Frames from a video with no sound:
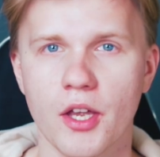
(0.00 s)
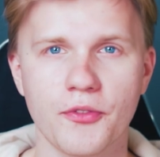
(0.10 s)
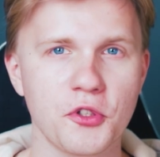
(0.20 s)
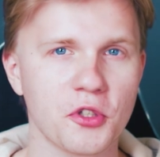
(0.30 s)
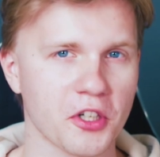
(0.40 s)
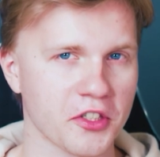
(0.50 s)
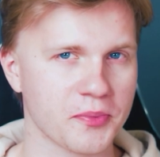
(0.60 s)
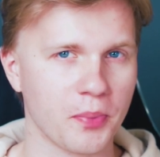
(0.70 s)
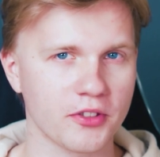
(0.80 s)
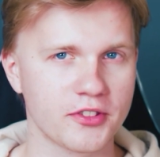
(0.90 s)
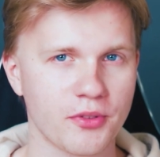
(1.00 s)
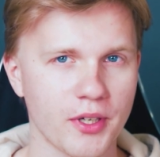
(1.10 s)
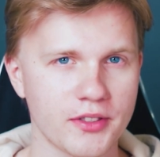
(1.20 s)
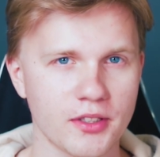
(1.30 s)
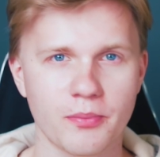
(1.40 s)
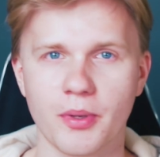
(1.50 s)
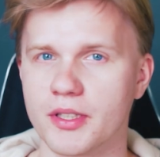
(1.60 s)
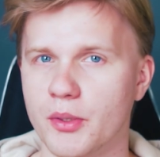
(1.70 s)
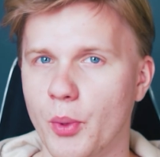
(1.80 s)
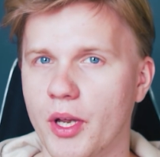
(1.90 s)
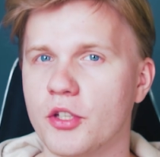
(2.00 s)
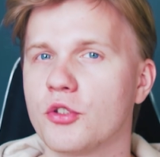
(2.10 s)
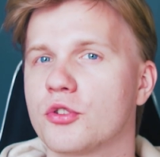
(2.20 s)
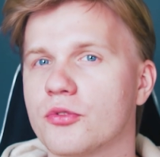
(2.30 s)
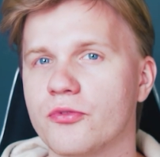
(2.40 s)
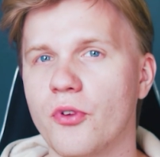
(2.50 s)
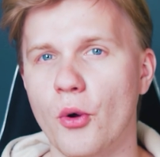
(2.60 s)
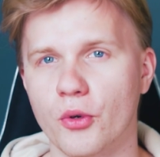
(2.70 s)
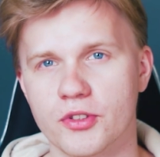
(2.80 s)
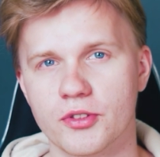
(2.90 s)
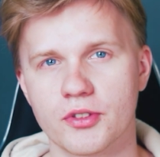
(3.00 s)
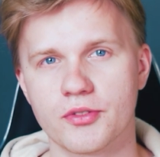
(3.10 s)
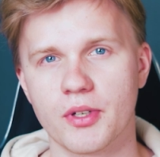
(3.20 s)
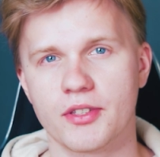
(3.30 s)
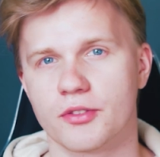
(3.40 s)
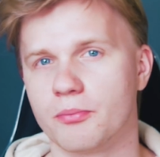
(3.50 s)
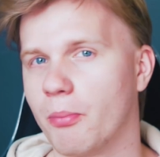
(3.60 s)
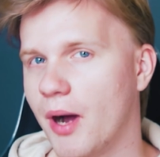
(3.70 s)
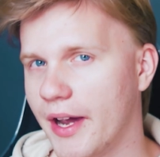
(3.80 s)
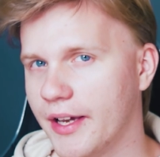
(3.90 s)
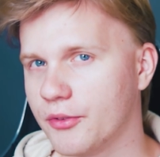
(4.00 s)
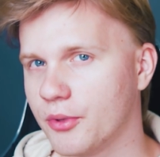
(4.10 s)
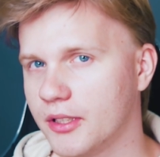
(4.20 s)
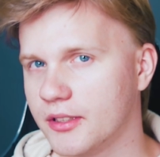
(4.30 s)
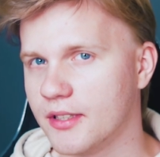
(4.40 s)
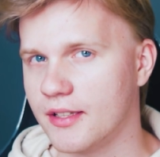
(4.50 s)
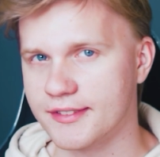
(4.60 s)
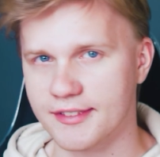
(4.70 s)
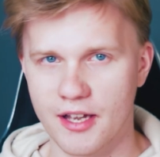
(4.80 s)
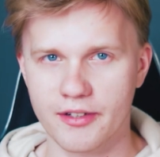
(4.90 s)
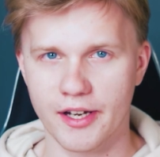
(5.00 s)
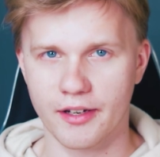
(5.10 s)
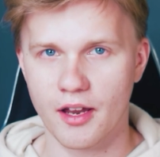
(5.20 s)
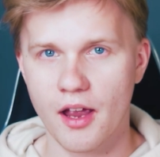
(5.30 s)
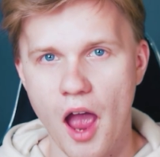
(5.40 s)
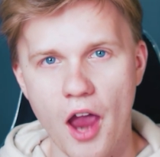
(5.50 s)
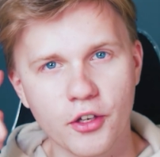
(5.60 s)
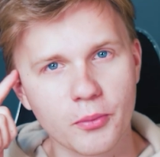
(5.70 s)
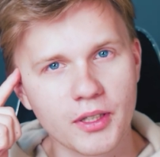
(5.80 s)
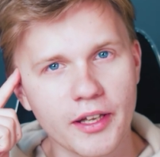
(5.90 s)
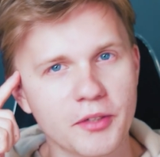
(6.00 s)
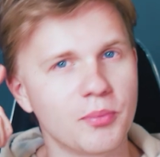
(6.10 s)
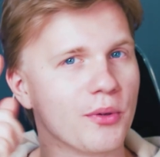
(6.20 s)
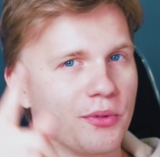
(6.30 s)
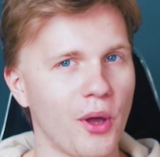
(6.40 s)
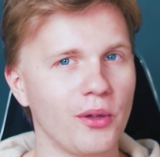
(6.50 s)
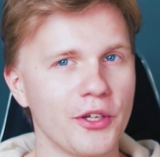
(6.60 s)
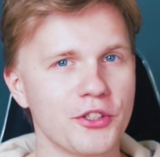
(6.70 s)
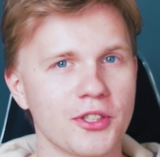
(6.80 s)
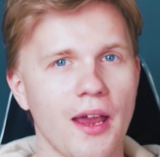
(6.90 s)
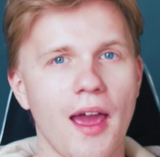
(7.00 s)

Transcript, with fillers: If you're a spot trader, by the way, you should focus your trades on buying rather than selling accumulate both knowledge